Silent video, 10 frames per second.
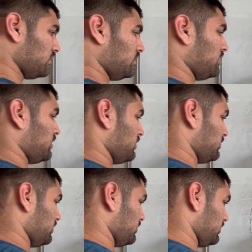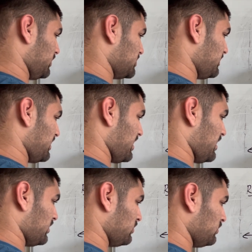And let's say we had an
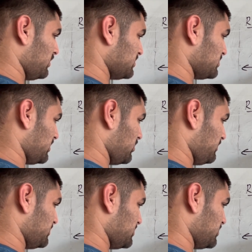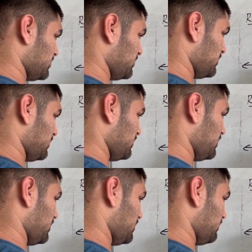angle in standard position,
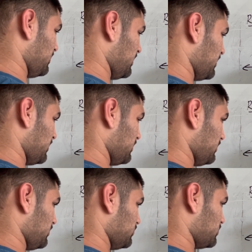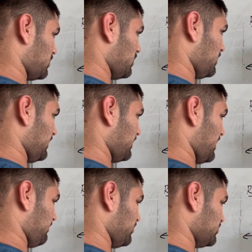and then we like draw it like
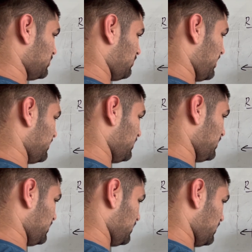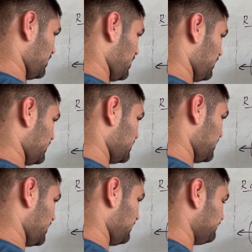that much, right? And this is
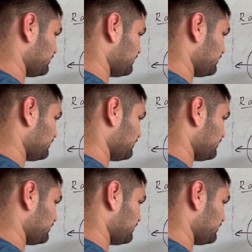theta.